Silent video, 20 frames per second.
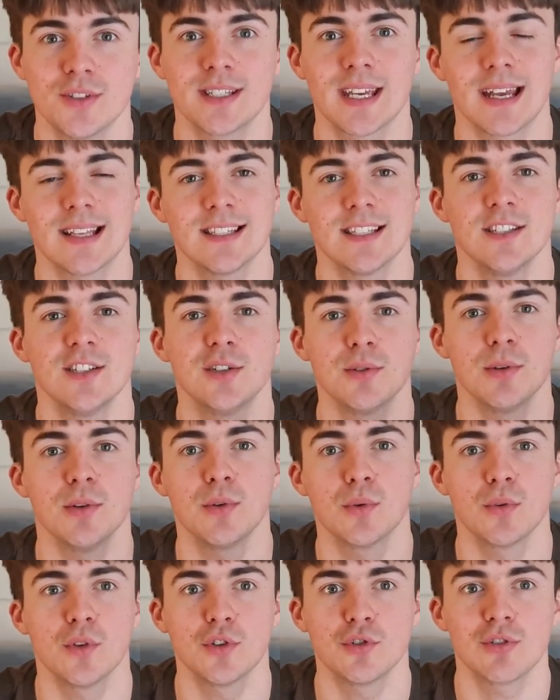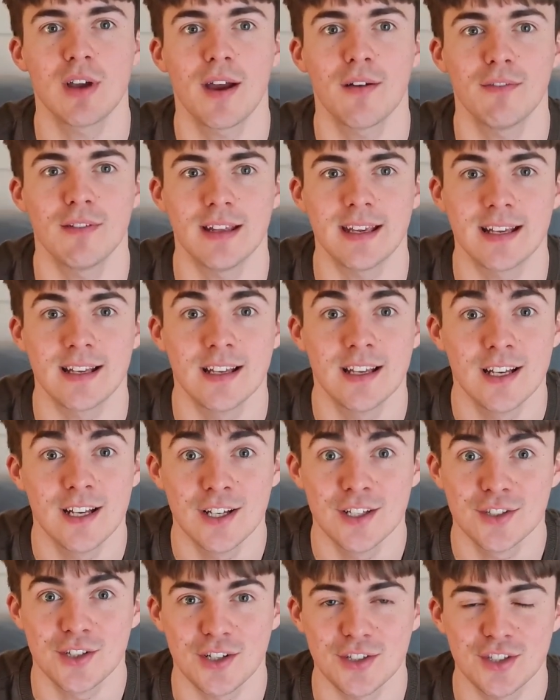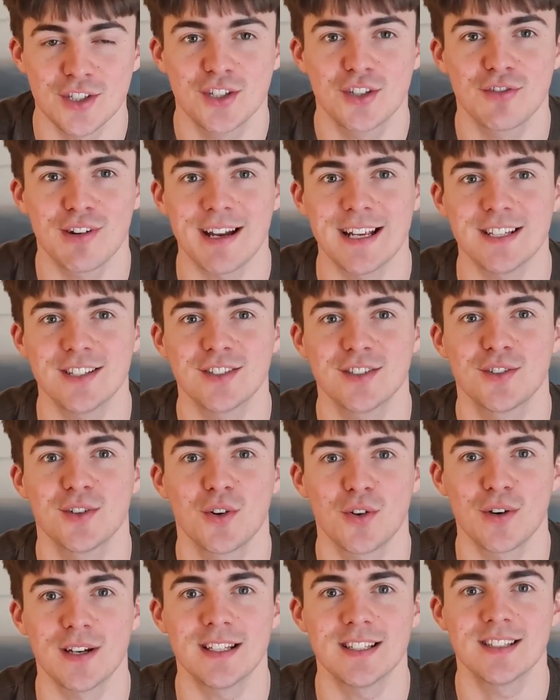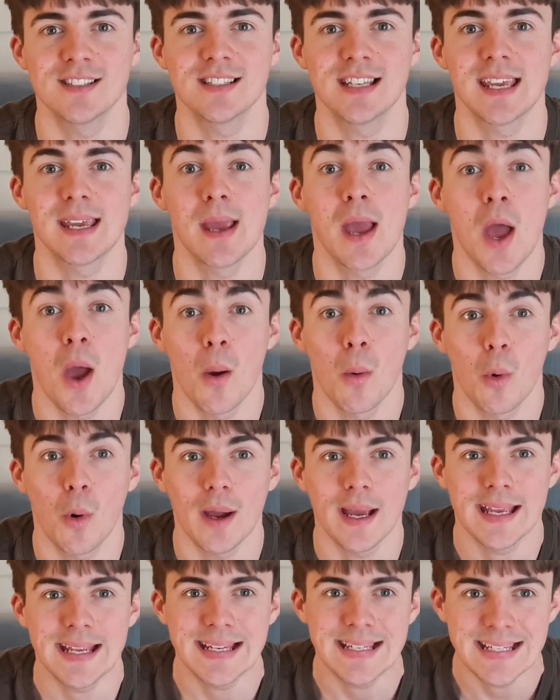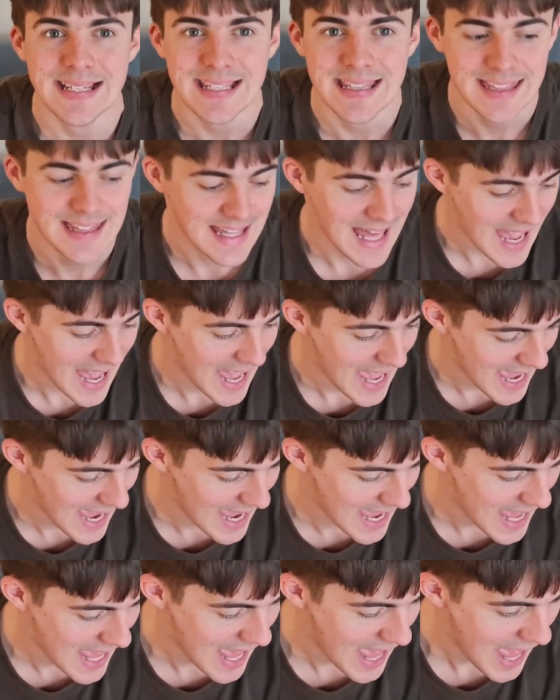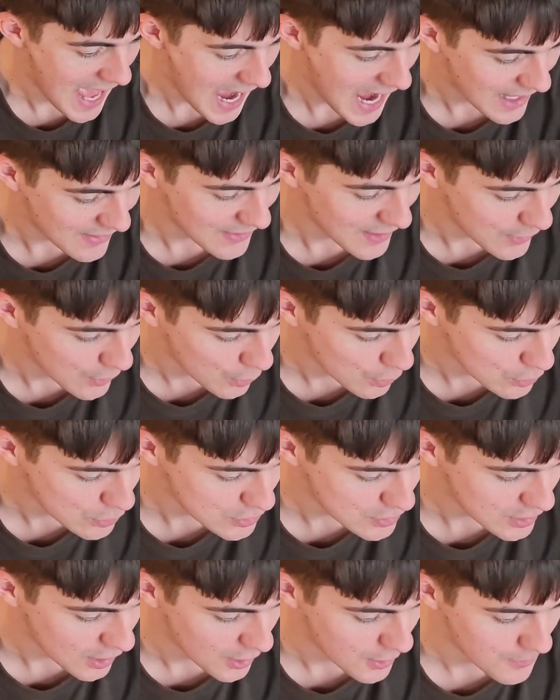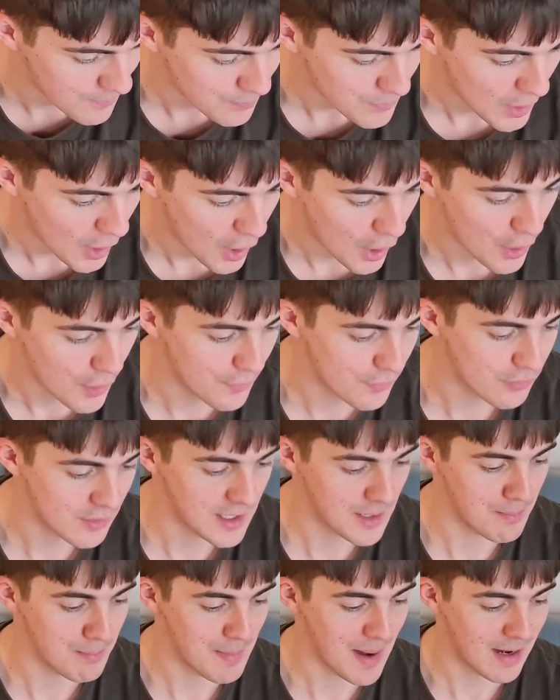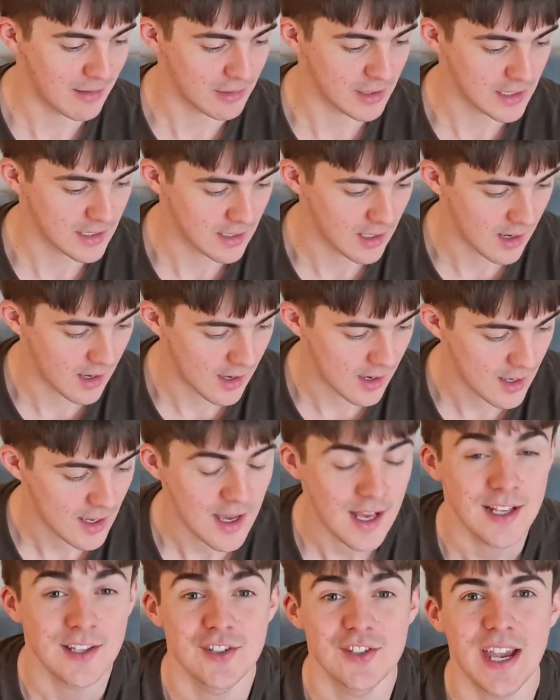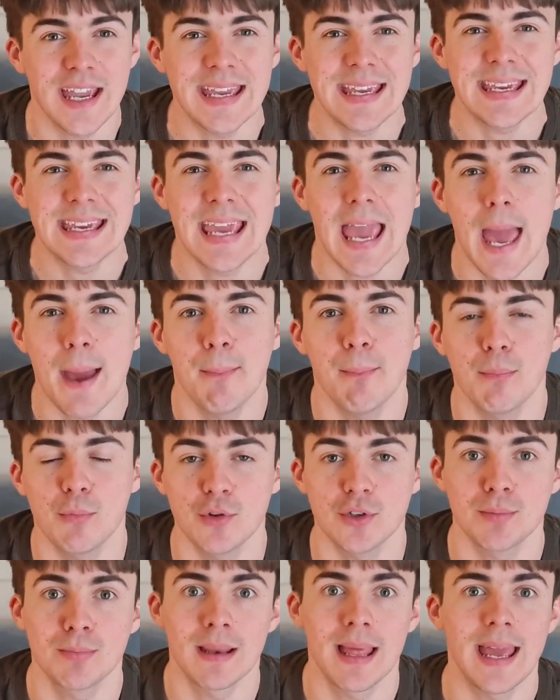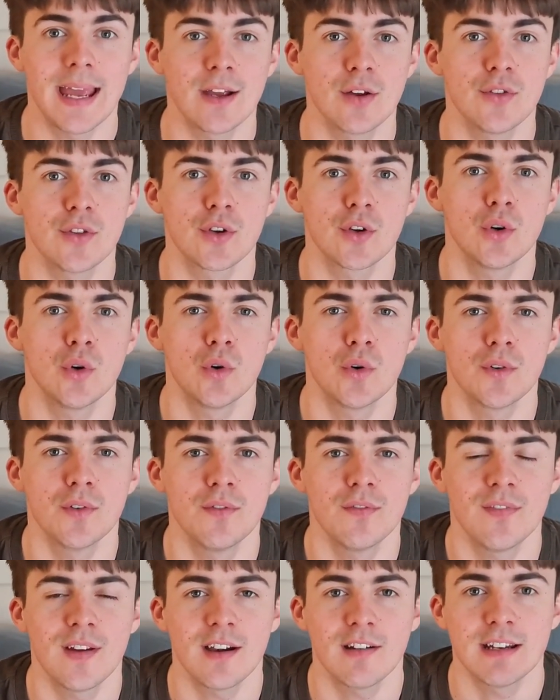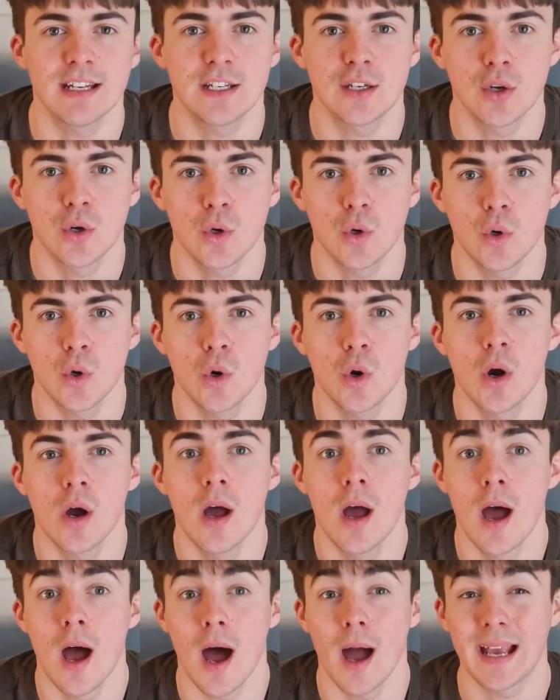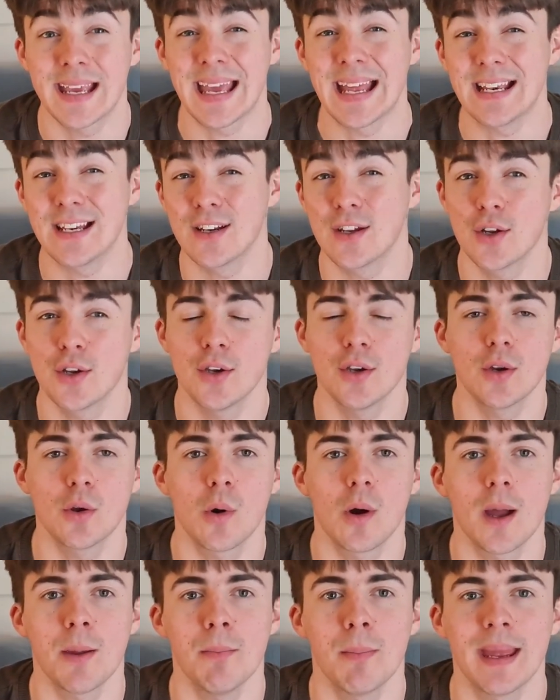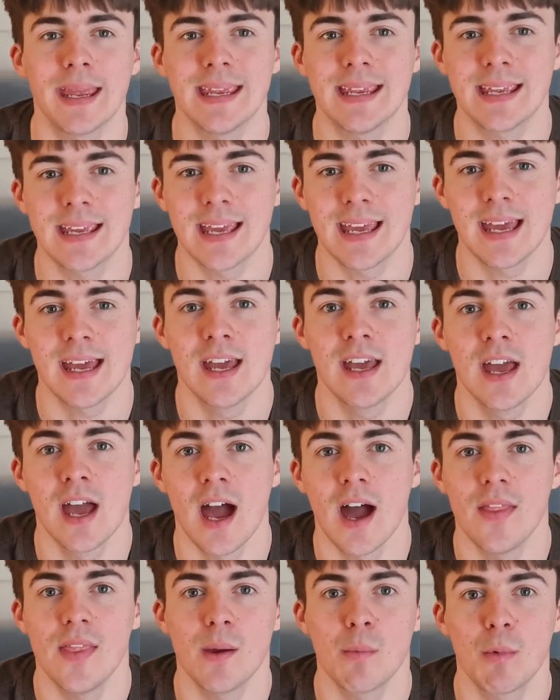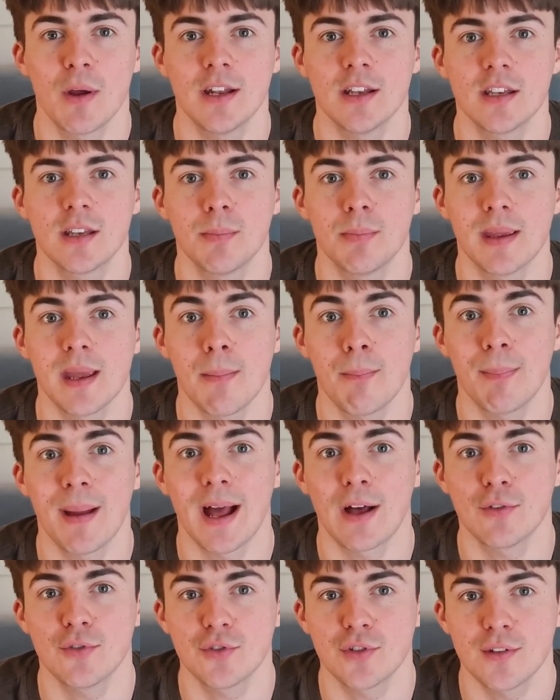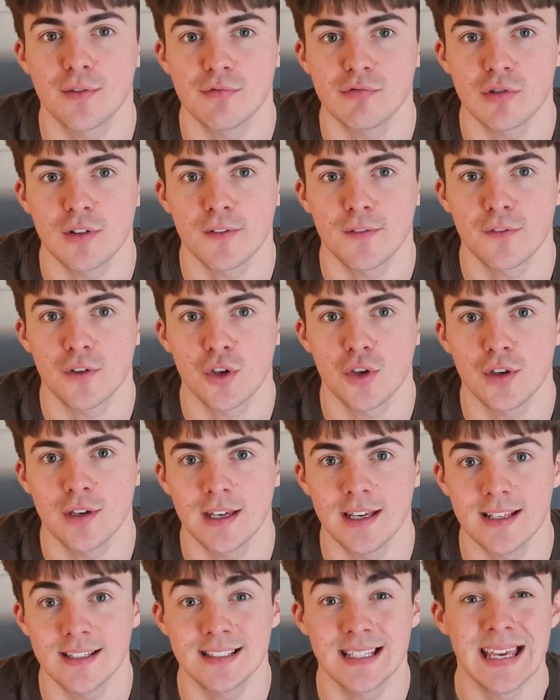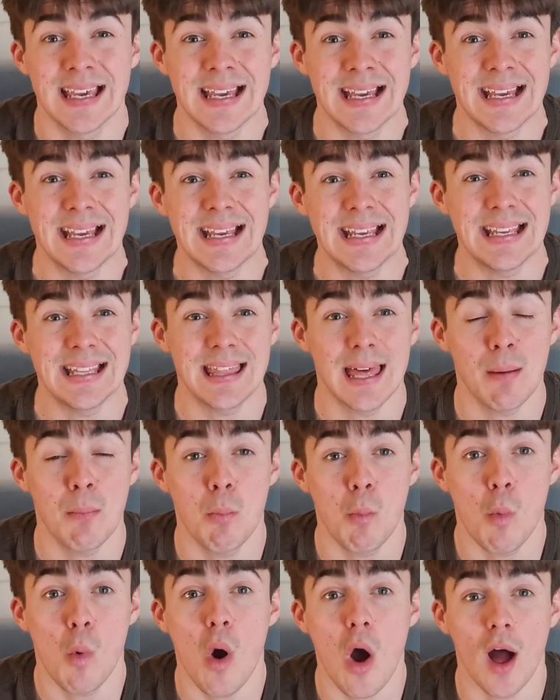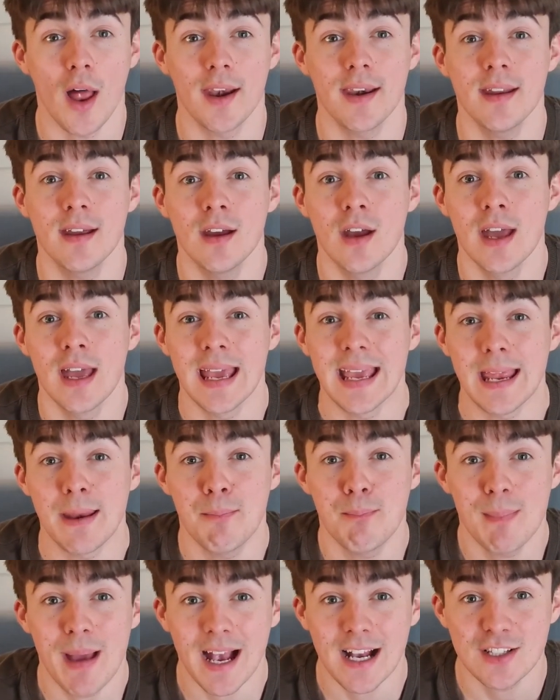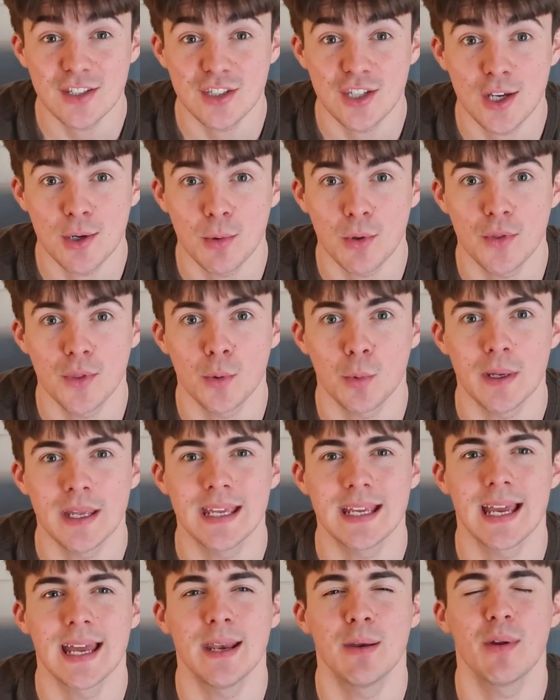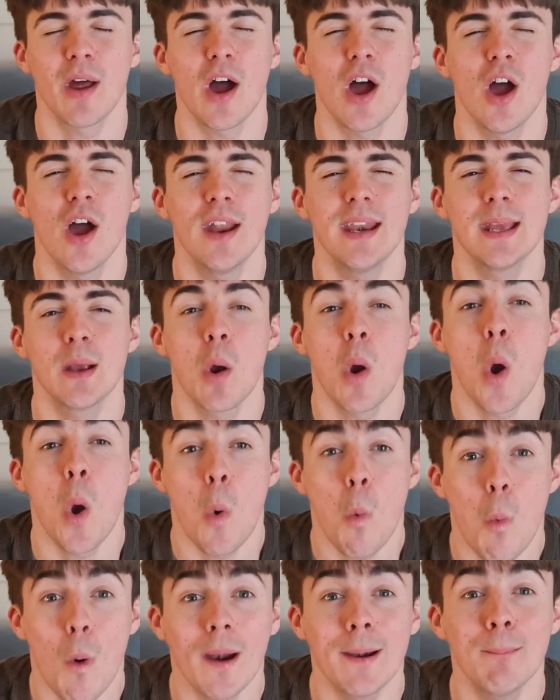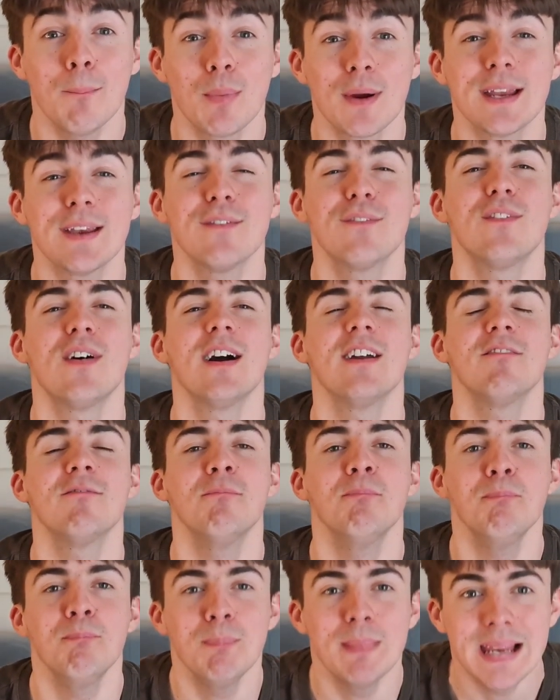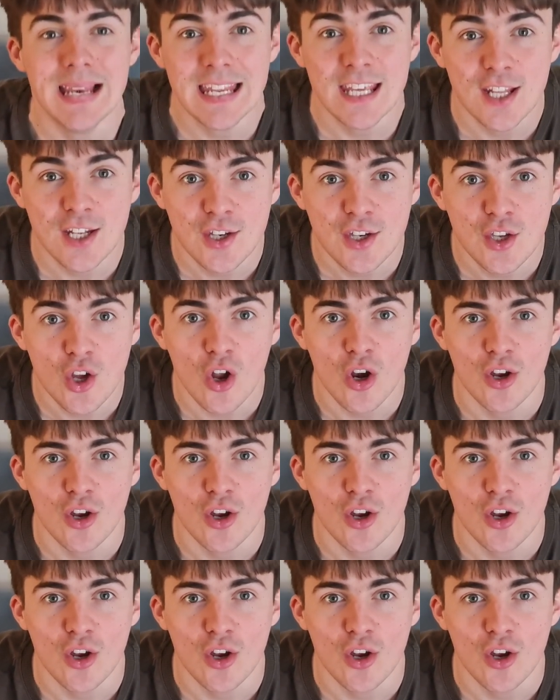to get into and all the travelling. So it's a great story to see what he did there. And then also over in America, Jake Kemp was playing on the Korn Ferry Tour. Again, couldn't quite make it, and then went to be a bouncer for a few years. He then won in Mexico on the weekend, earning $1.5 million